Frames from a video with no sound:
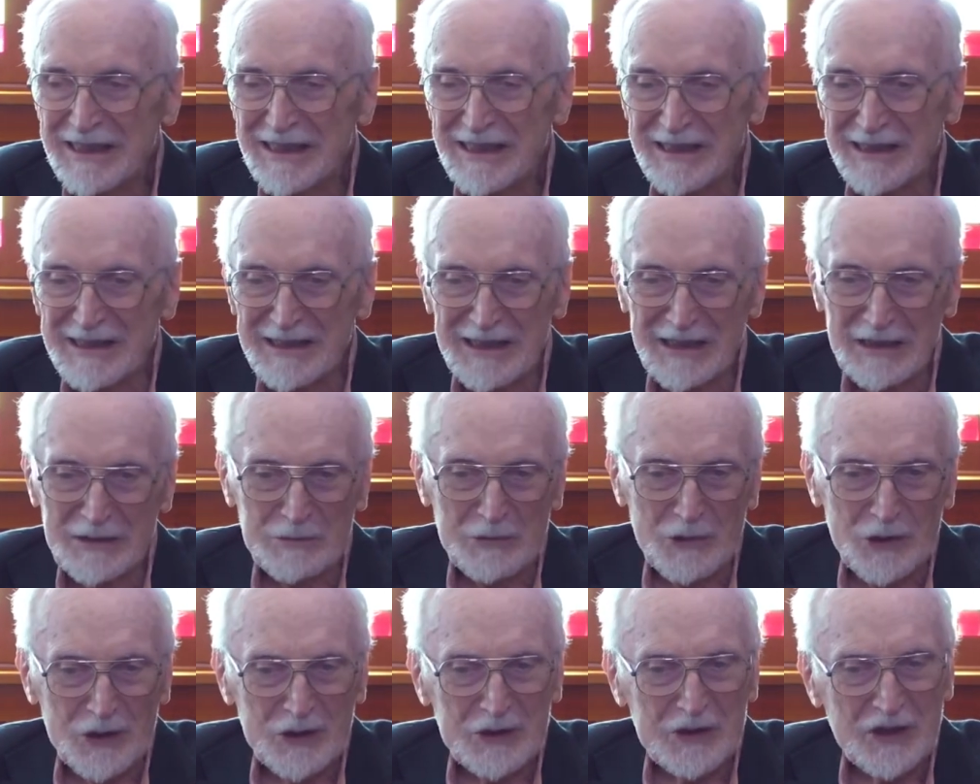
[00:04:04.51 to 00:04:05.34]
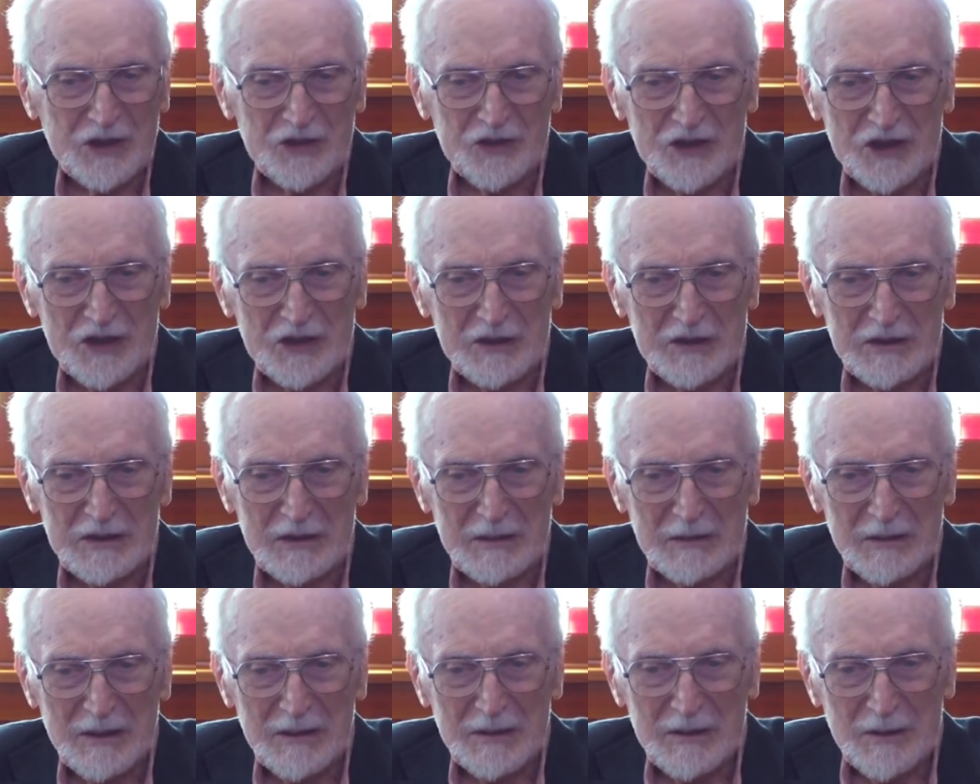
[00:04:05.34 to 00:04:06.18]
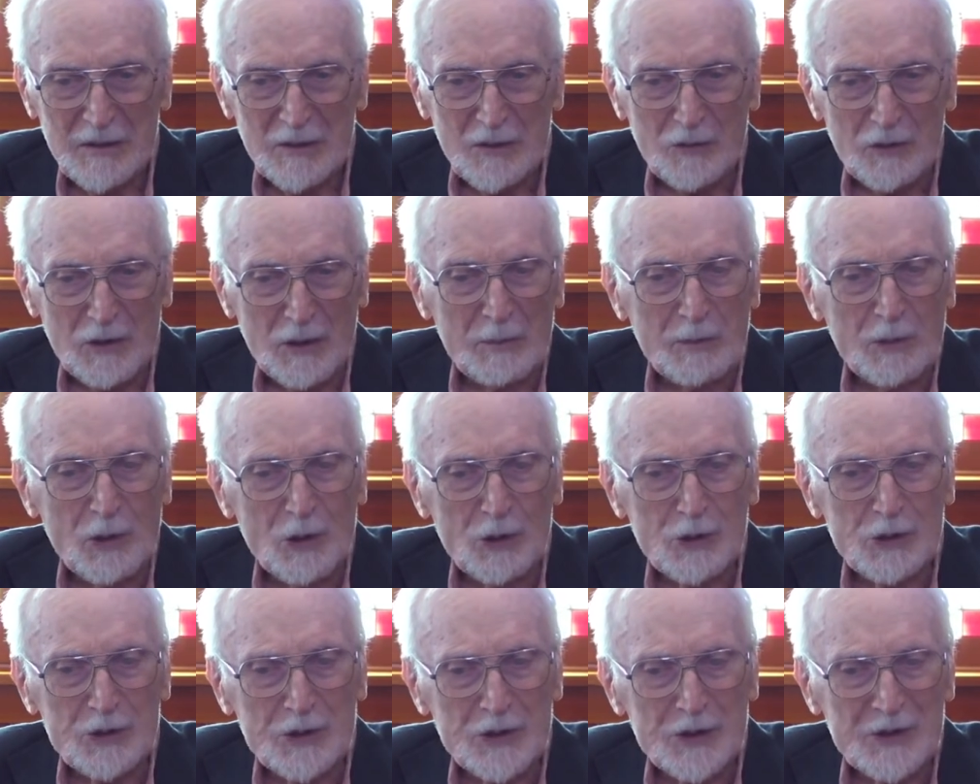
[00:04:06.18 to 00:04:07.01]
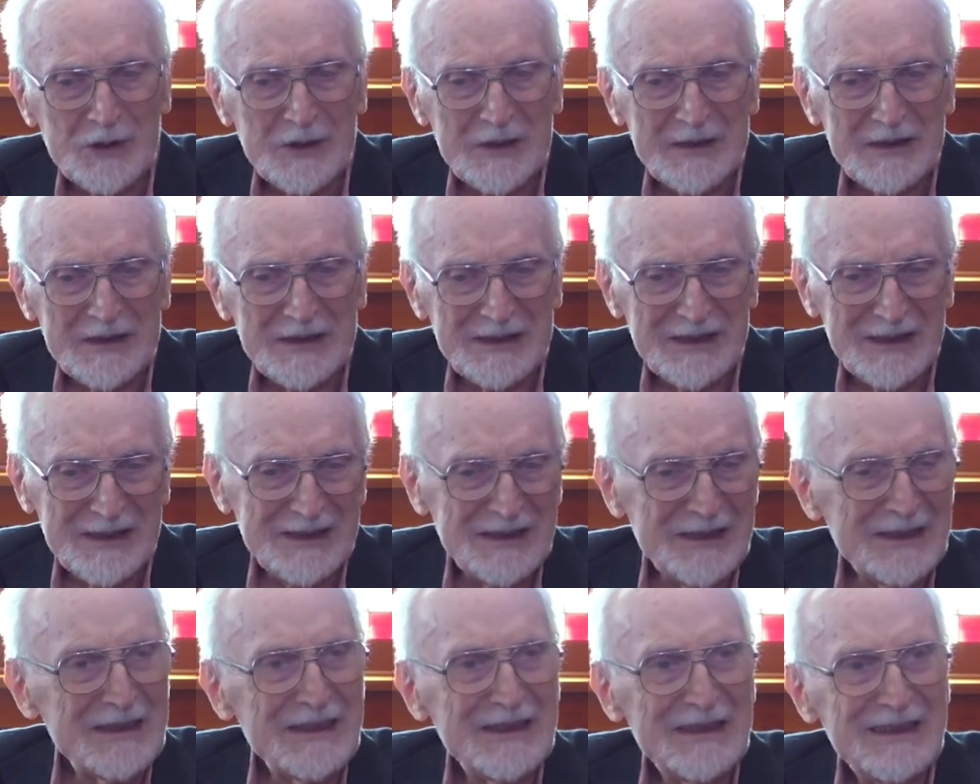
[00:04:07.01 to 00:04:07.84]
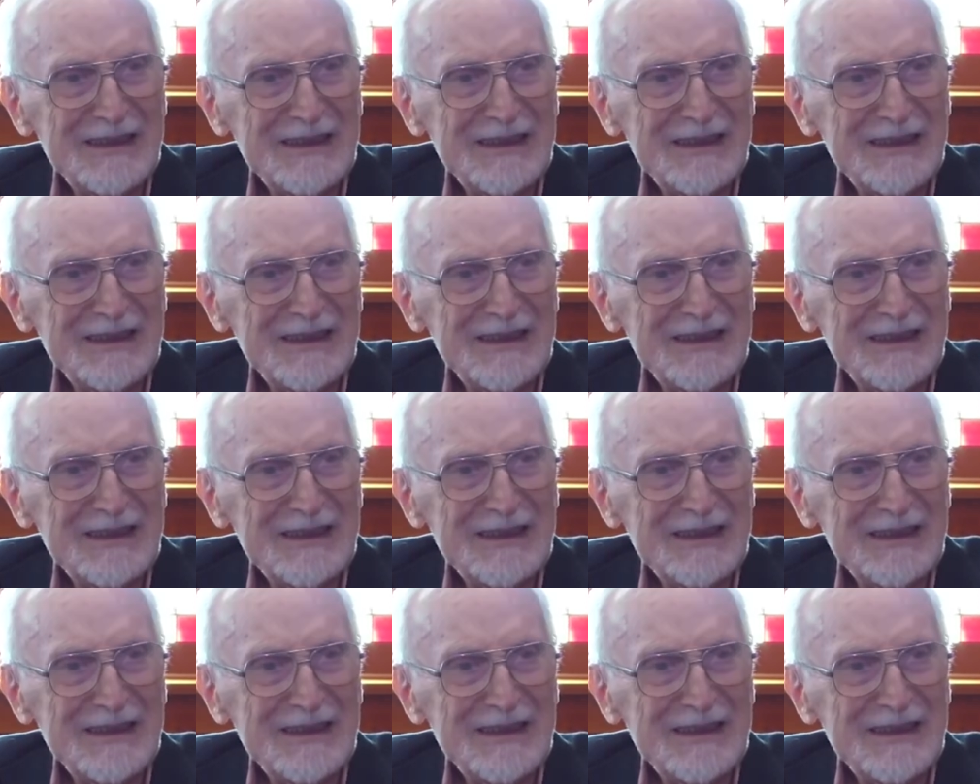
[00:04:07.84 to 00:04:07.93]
he had worked as a reporter and uh,